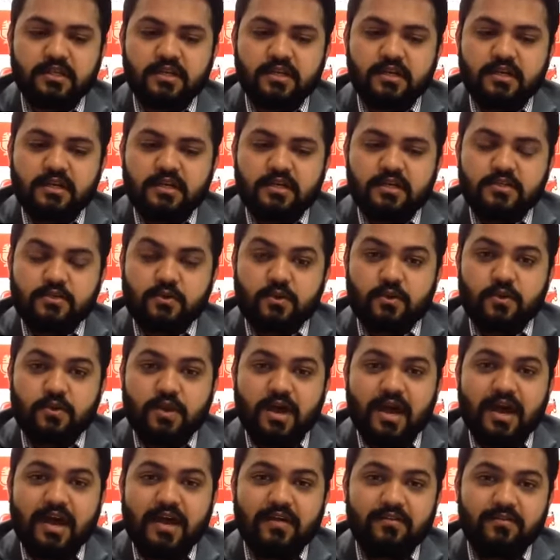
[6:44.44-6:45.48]
So you
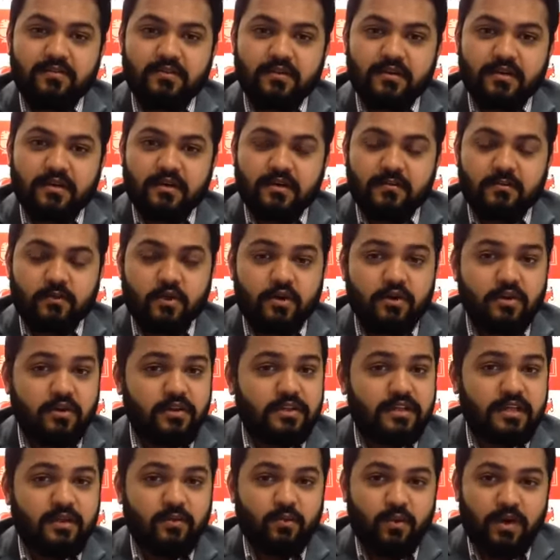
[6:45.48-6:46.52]
have not
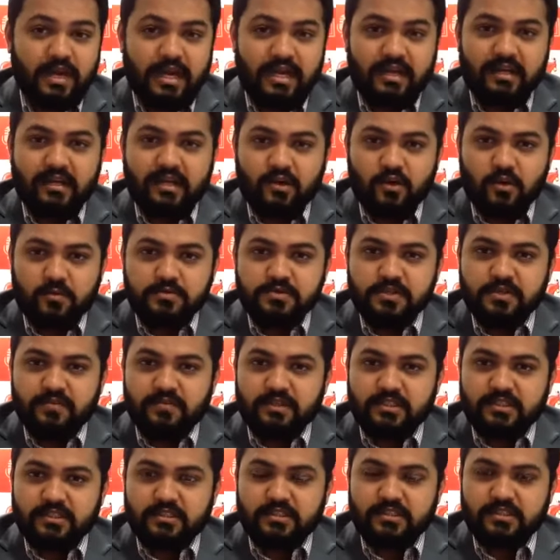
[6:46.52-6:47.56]
only 189 option,
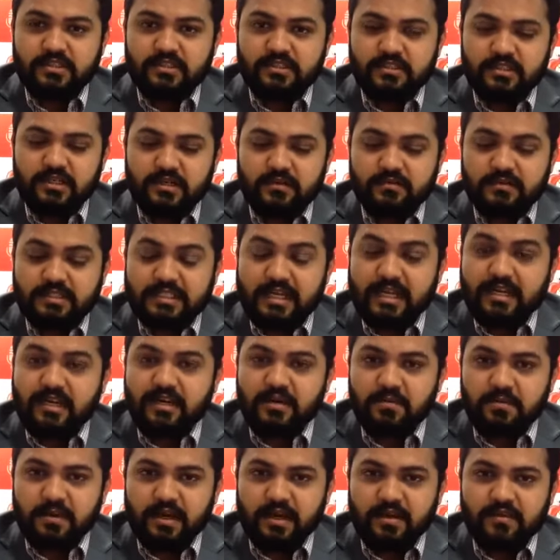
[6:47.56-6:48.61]
which is a skill
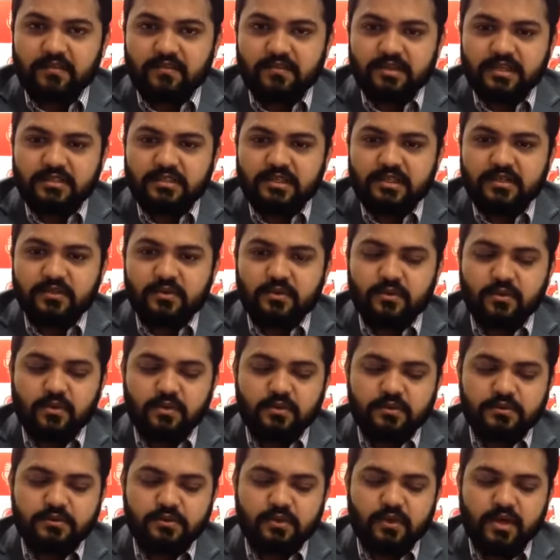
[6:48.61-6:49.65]
independent visa, you
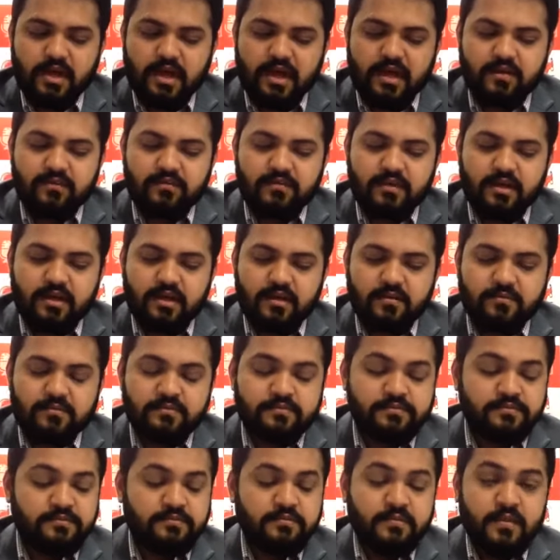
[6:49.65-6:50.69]
also have
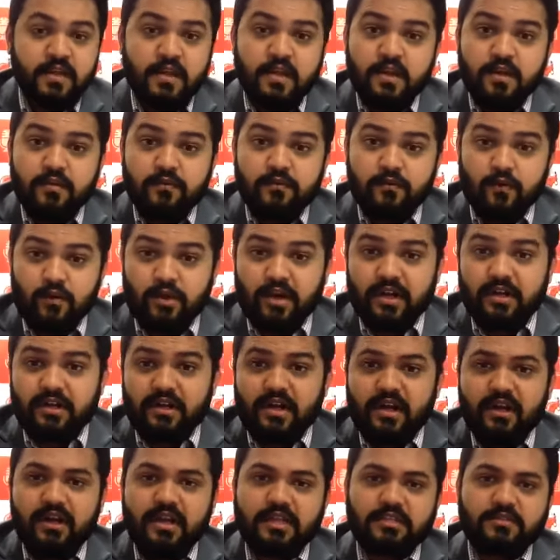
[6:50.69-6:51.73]

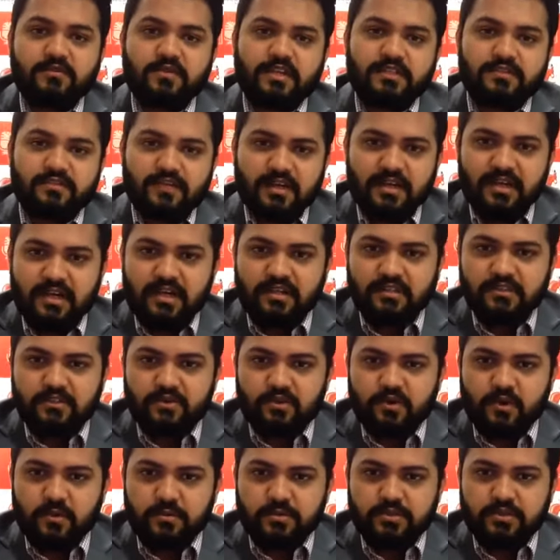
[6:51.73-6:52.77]
489 as well as 190
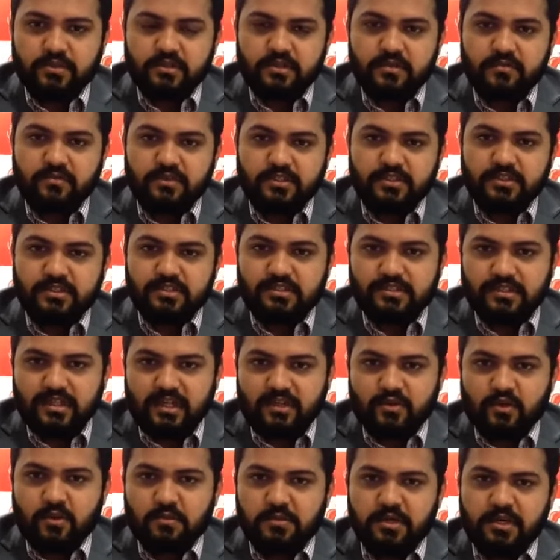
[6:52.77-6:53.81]
option, which is state
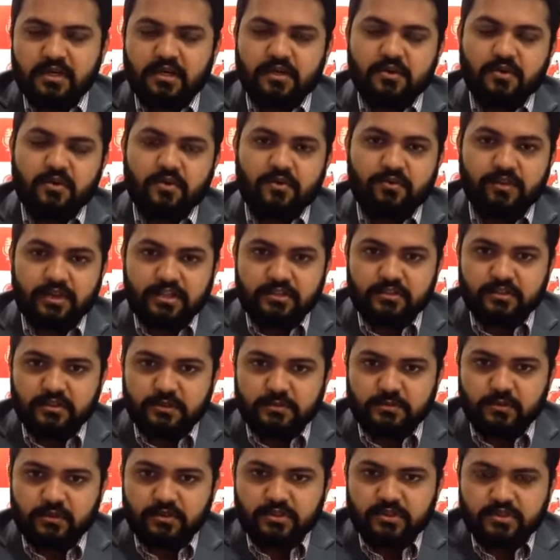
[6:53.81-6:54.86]
nominated or regional
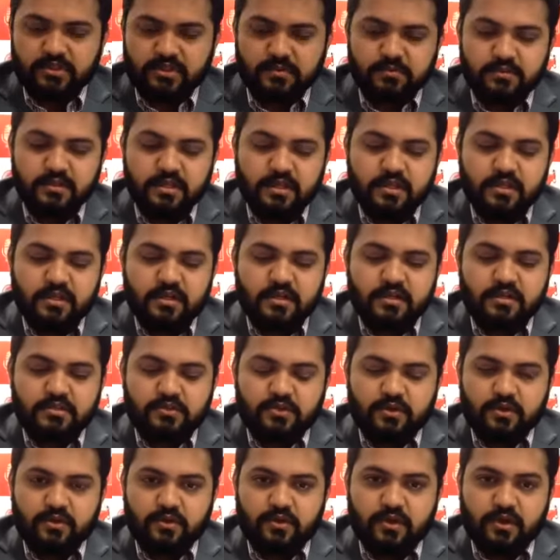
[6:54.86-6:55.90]
sponsorship.
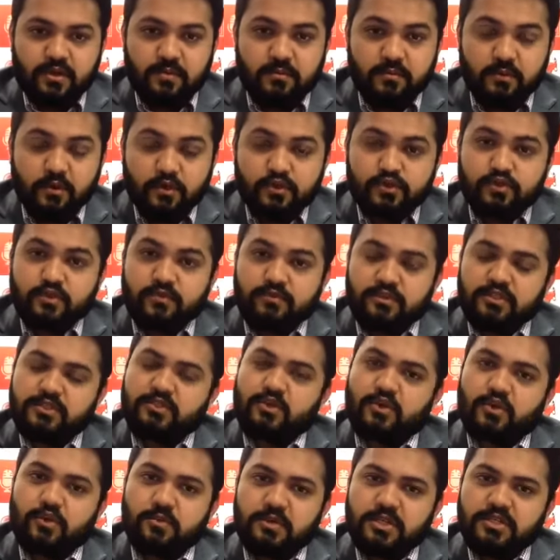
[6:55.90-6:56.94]
So most of these
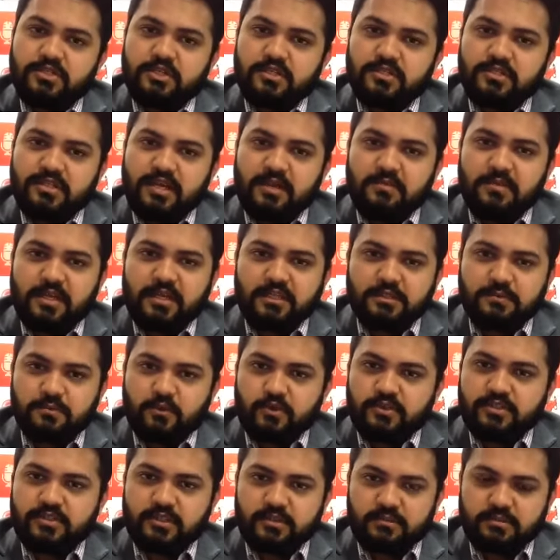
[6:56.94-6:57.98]
occupations are being
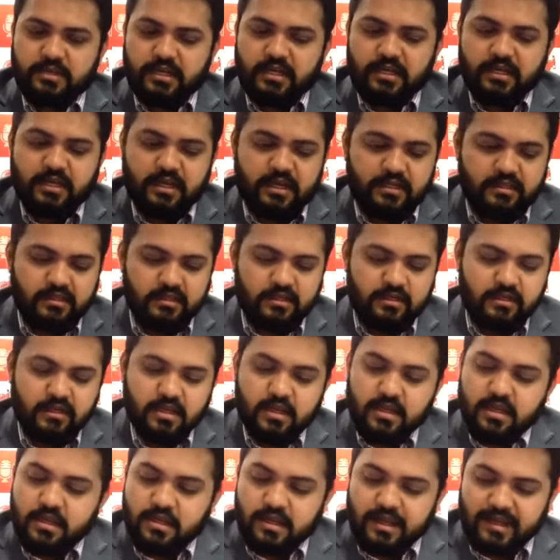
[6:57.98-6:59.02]
sponsored by either
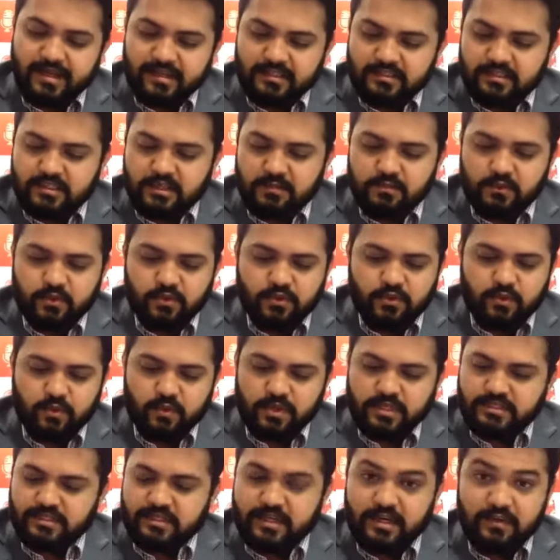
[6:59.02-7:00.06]
NSW,
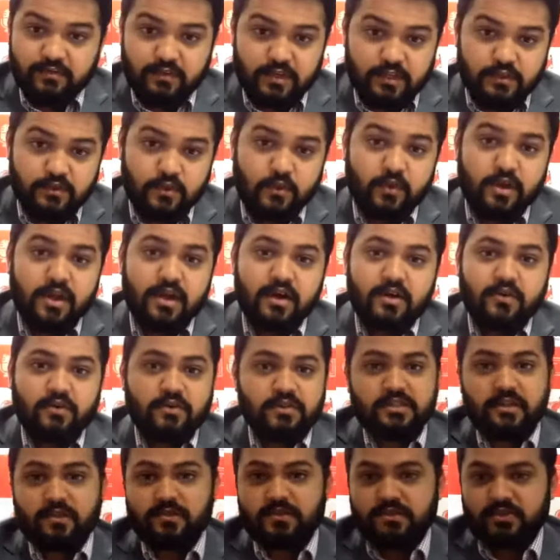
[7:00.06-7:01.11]
Queensland, Victoria or
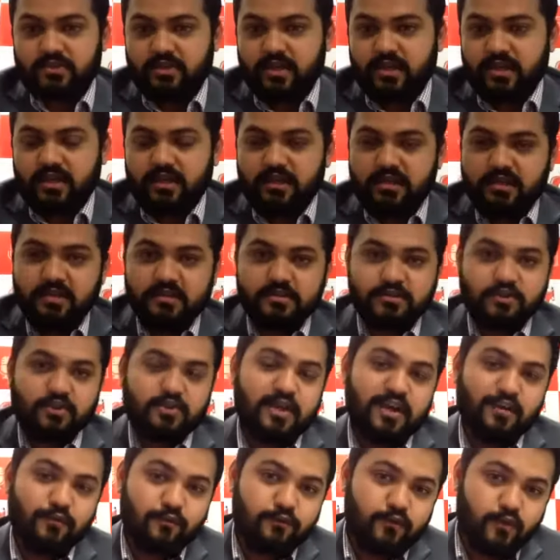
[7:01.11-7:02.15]
South Australia. So you
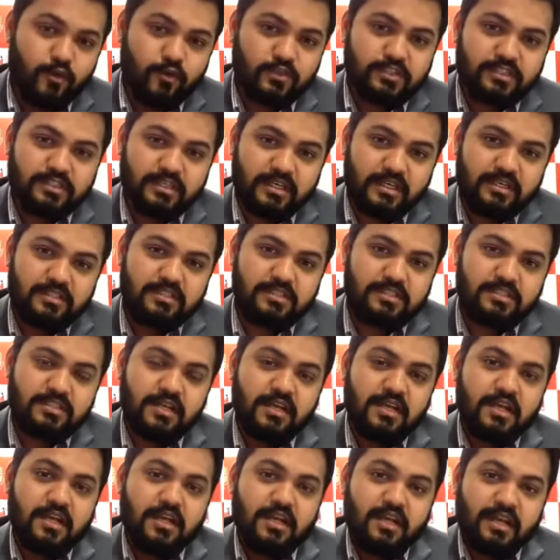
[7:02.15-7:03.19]
have 4 states
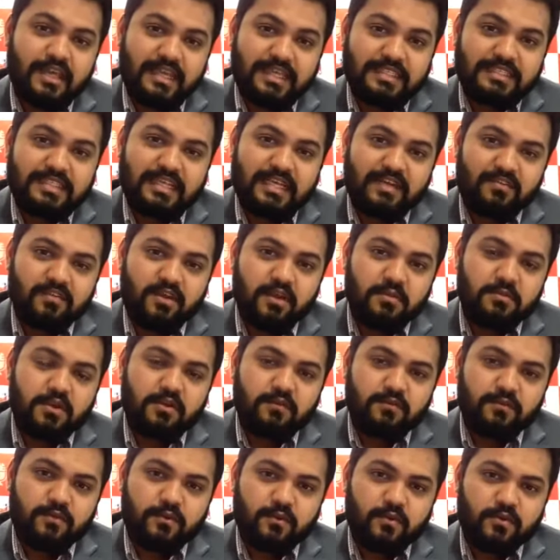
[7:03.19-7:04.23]
easily available
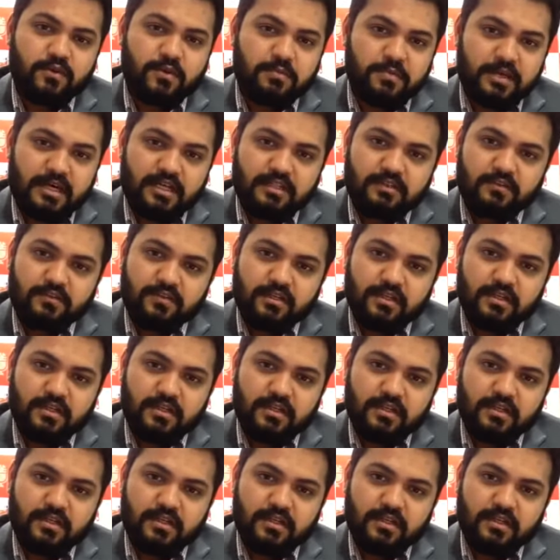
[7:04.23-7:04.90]
for the pathway.